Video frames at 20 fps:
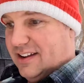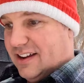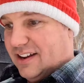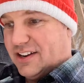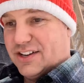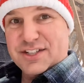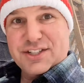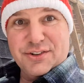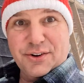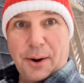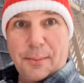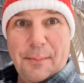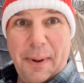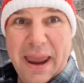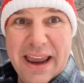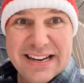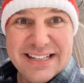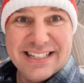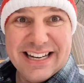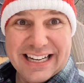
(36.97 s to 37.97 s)
because they're
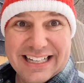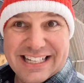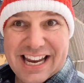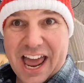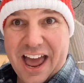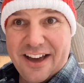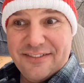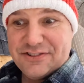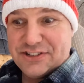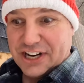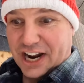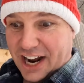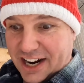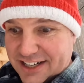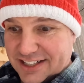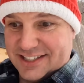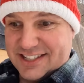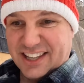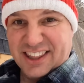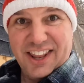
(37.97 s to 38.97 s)
amazing to have
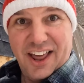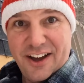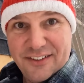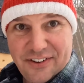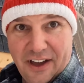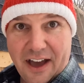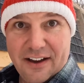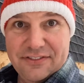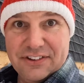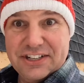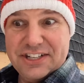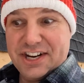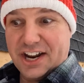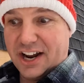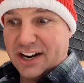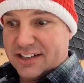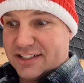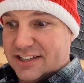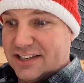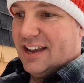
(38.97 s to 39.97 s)
ducks. Love having
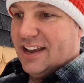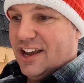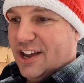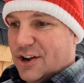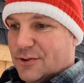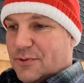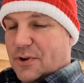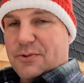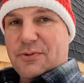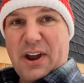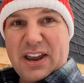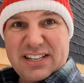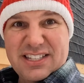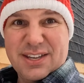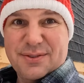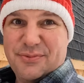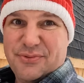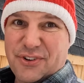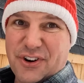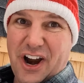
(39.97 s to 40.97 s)
ducks. We raise
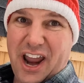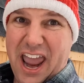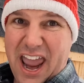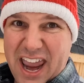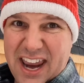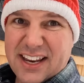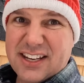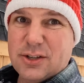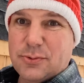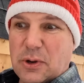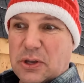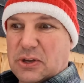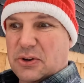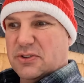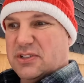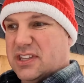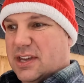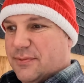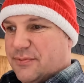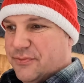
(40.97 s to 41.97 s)
them for eggs. We use
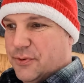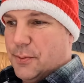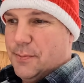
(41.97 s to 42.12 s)
them for